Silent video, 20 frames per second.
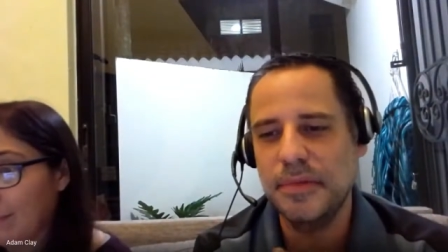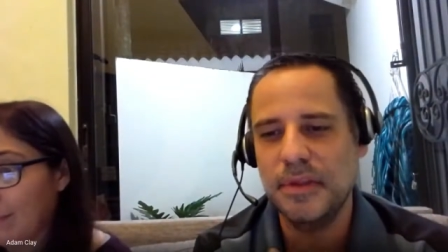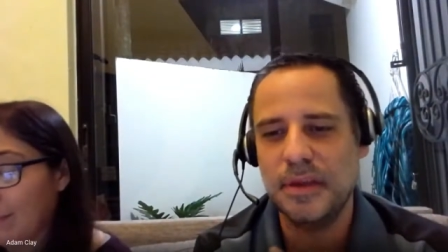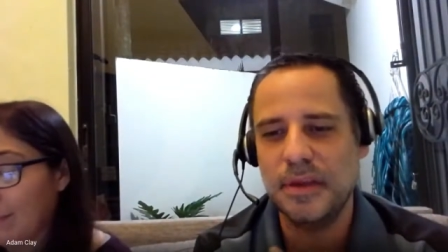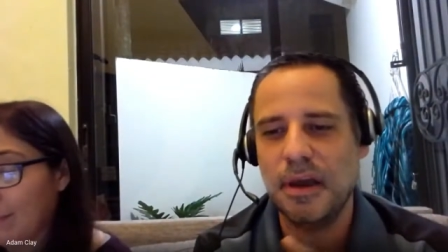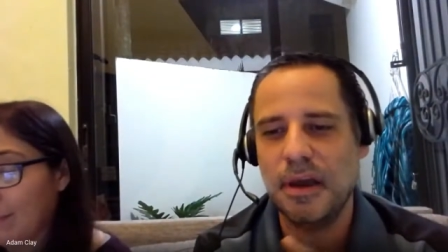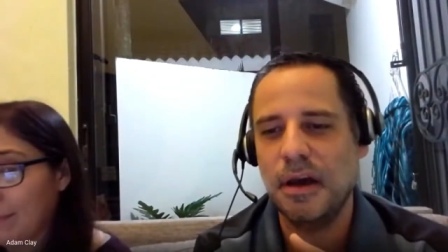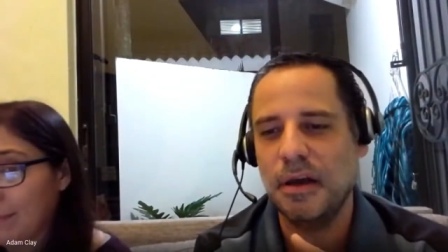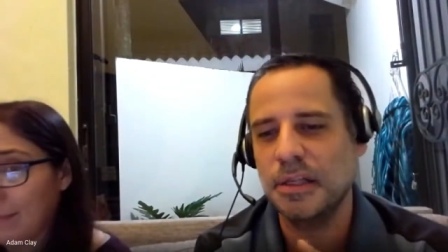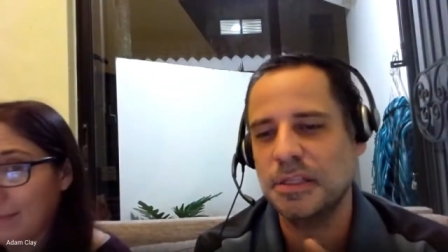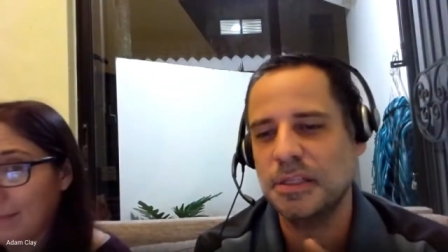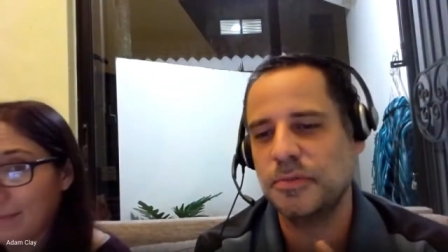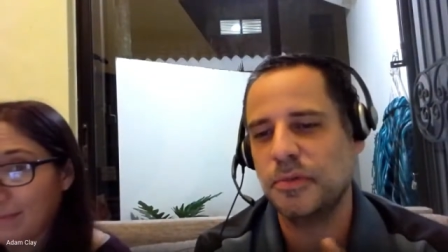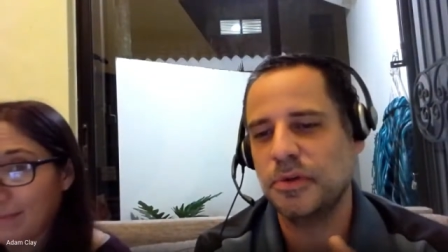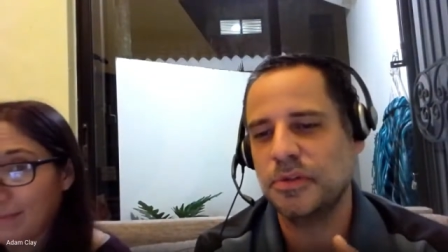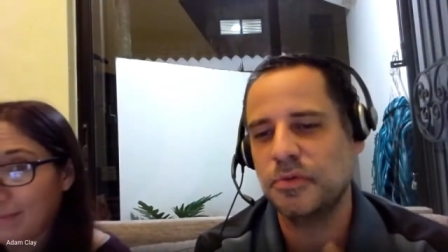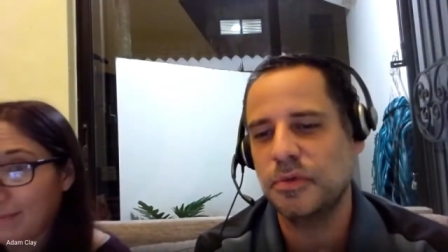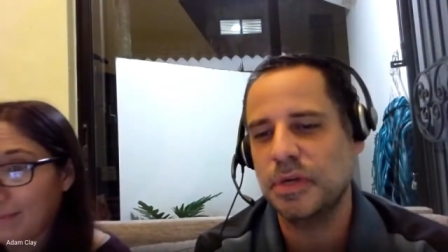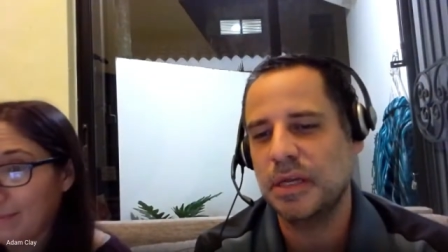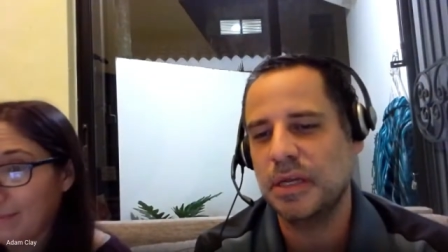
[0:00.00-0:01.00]
The college
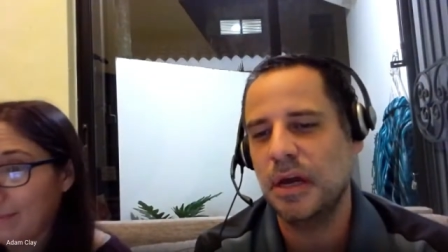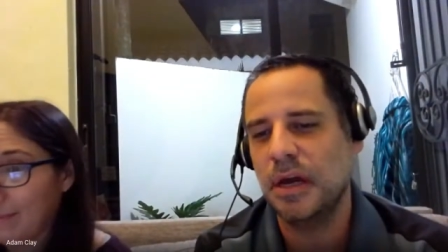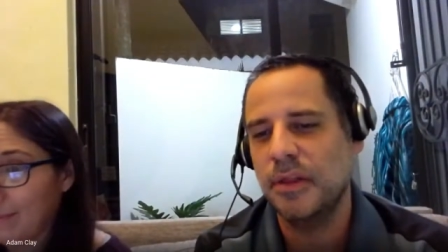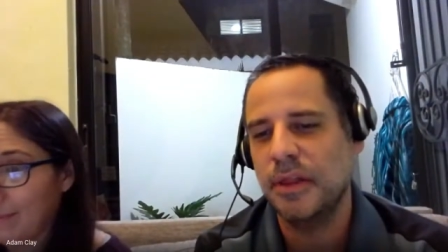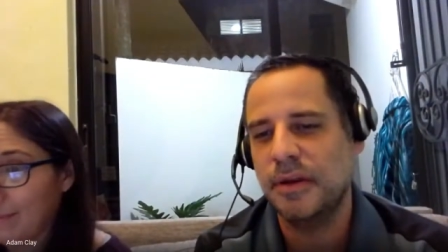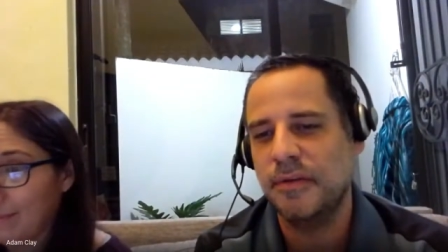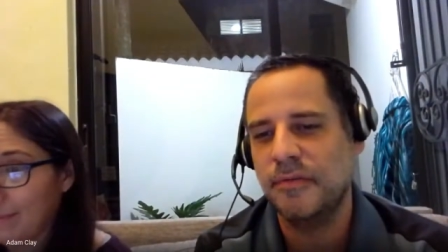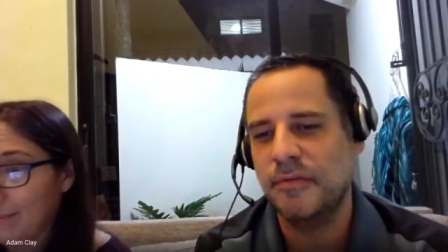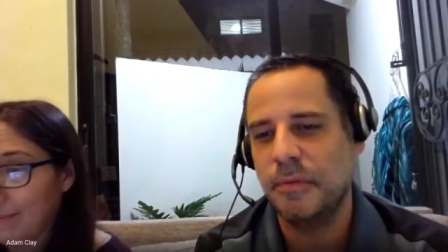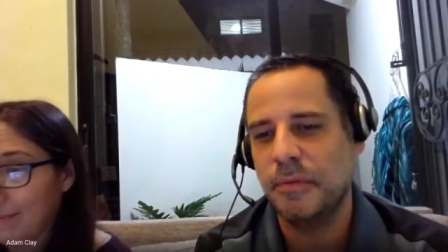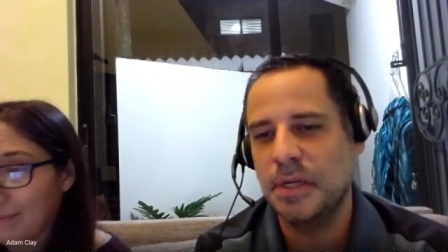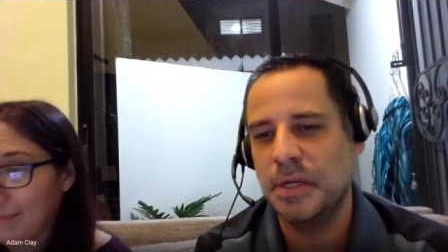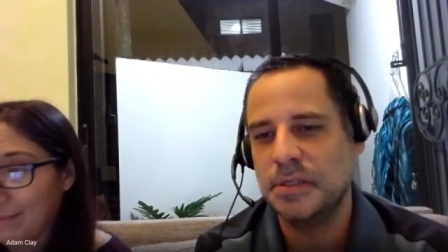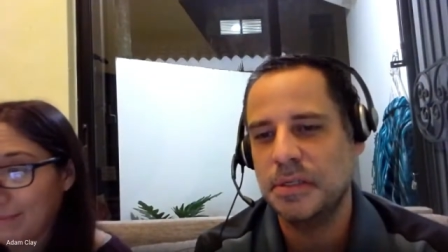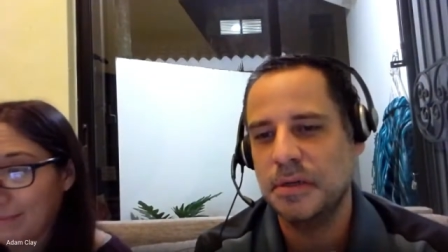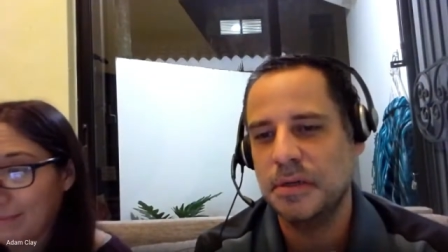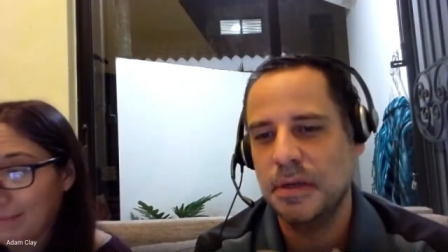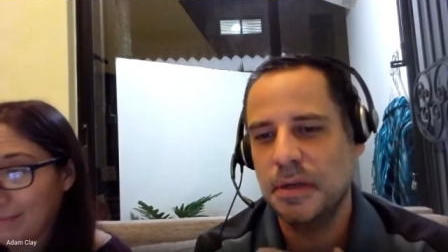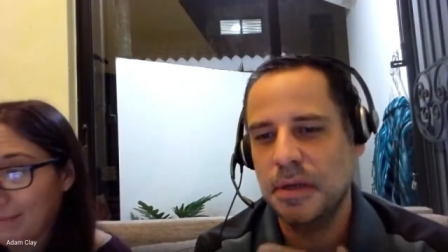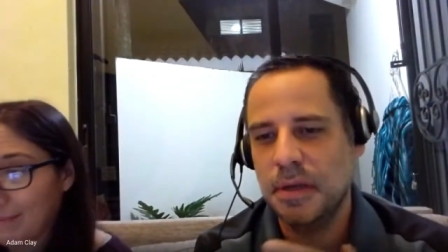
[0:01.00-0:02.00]
boards will get all that information.